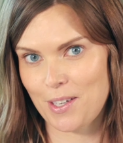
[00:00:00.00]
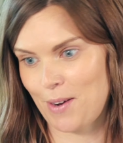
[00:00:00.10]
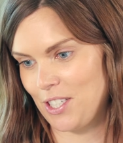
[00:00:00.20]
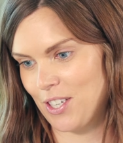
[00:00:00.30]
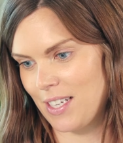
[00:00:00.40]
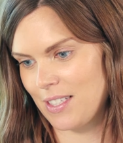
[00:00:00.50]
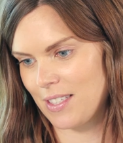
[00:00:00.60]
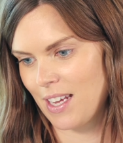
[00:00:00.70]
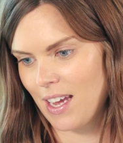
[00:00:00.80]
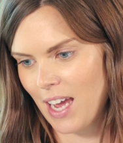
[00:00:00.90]
the question
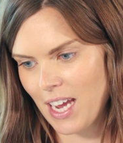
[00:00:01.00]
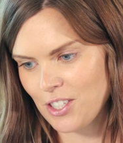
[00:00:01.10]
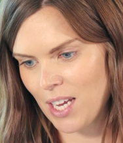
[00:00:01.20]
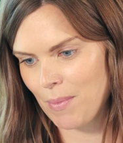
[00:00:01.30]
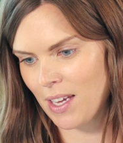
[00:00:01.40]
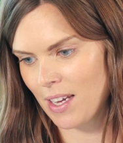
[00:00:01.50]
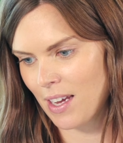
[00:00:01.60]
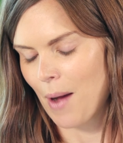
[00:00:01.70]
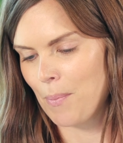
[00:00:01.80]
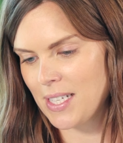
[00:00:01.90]
is. Hey Jamie,
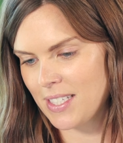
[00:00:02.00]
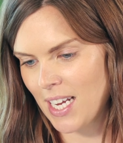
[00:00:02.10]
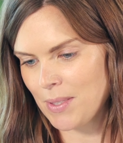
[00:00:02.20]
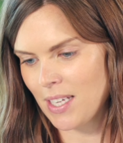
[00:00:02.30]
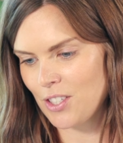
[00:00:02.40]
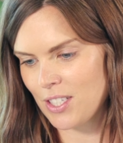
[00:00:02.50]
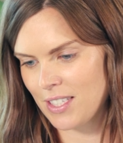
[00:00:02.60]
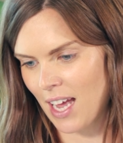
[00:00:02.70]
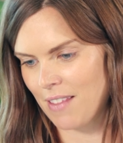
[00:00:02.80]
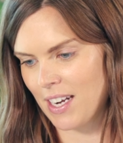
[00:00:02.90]
my stepson just
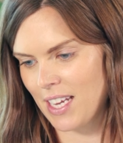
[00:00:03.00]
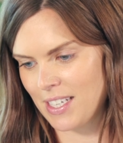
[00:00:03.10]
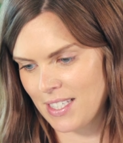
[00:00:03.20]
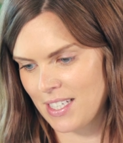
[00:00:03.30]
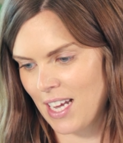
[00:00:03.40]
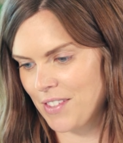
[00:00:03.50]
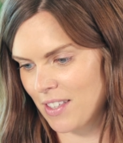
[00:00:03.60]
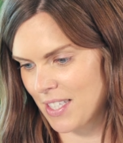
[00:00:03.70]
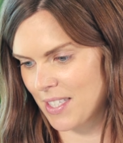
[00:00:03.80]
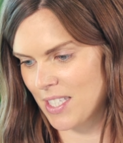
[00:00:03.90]
said that he doesn't have to
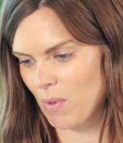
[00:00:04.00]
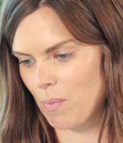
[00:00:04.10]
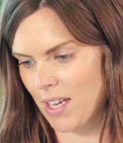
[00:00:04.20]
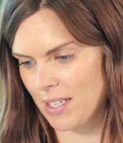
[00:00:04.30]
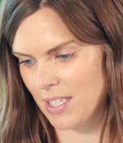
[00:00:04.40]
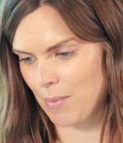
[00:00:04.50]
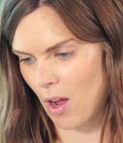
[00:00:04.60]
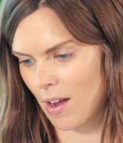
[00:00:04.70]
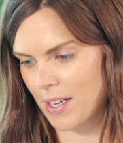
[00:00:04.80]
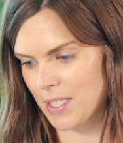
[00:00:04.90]
listen to me because I'm
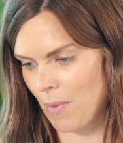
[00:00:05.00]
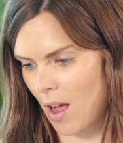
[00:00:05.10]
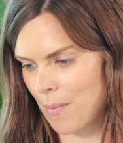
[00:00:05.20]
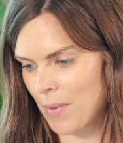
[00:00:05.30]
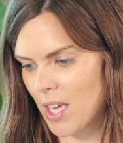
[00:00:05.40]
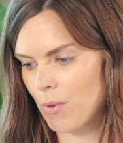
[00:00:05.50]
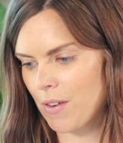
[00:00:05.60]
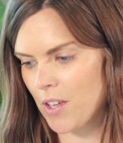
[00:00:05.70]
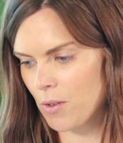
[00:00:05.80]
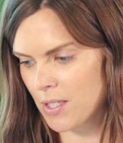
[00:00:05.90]
not his mom. He
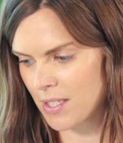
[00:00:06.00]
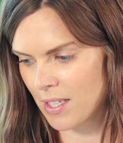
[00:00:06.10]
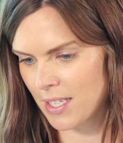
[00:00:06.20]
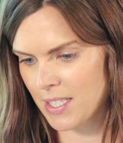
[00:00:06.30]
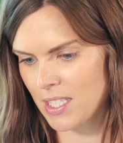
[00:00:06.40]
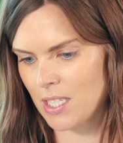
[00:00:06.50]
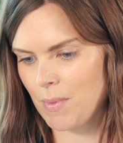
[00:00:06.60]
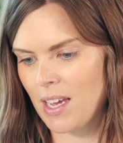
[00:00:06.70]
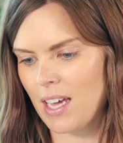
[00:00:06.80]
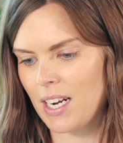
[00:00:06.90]
refuses to listen to
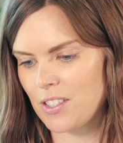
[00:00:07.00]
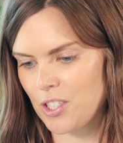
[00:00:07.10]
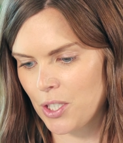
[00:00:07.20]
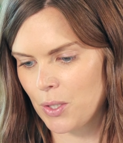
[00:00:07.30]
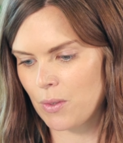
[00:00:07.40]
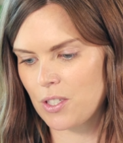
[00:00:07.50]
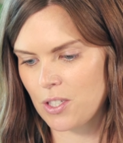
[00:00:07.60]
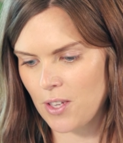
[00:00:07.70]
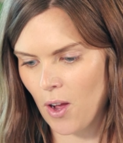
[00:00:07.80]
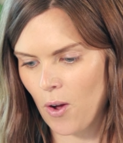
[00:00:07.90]
me and I do
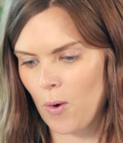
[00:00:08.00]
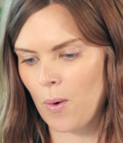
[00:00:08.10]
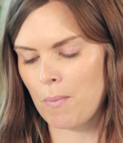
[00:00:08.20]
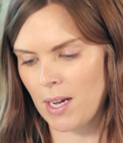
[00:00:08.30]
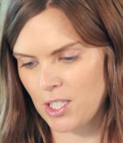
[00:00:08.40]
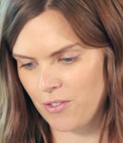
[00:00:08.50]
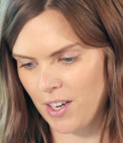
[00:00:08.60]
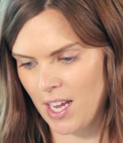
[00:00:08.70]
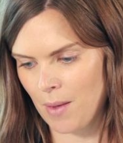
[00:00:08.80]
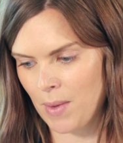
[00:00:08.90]
so much for
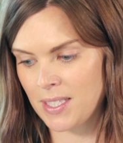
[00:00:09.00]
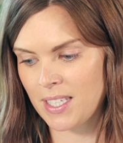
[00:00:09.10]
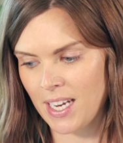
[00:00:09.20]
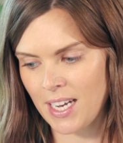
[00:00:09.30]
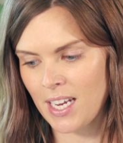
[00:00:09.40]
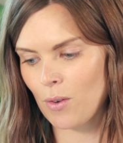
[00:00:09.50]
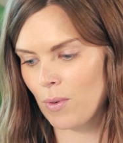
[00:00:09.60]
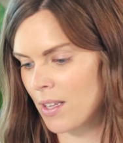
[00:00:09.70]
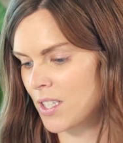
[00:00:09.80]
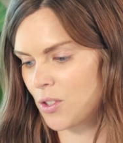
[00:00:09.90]
him. It's getting
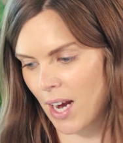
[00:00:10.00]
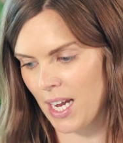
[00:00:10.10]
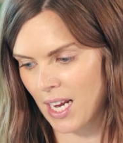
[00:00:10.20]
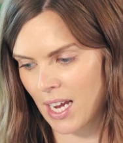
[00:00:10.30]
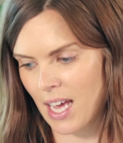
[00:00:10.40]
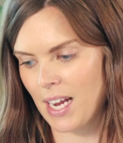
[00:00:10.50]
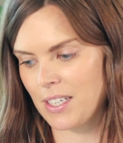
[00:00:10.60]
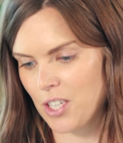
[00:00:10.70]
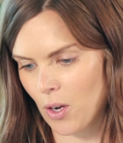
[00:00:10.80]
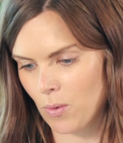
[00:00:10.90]
really draining and I
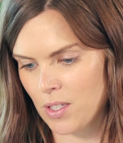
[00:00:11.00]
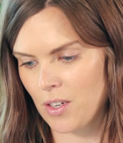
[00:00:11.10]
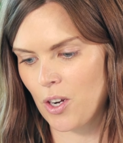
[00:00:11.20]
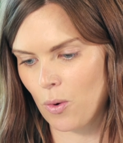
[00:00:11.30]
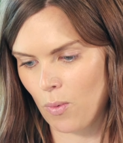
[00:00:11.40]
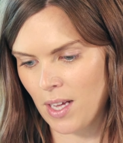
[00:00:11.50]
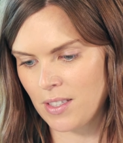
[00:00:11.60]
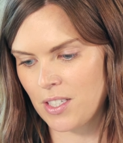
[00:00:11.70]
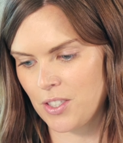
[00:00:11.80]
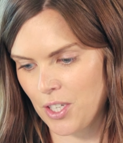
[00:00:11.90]
don't know what
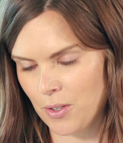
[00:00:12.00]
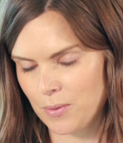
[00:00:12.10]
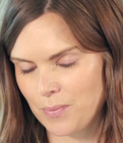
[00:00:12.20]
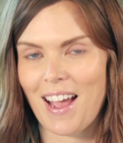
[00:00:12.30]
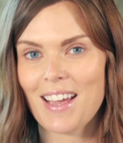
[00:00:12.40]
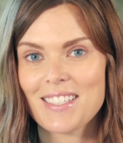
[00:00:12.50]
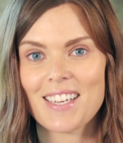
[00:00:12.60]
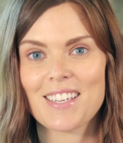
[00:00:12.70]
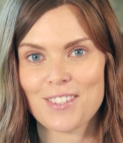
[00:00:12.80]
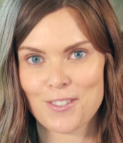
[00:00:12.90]
to do. I'm gonna
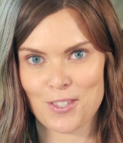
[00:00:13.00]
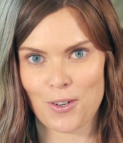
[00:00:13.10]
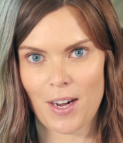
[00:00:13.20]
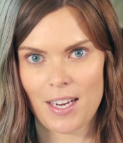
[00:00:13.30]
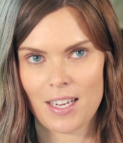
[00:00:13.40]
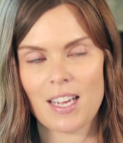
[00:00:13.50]
tell you a little story.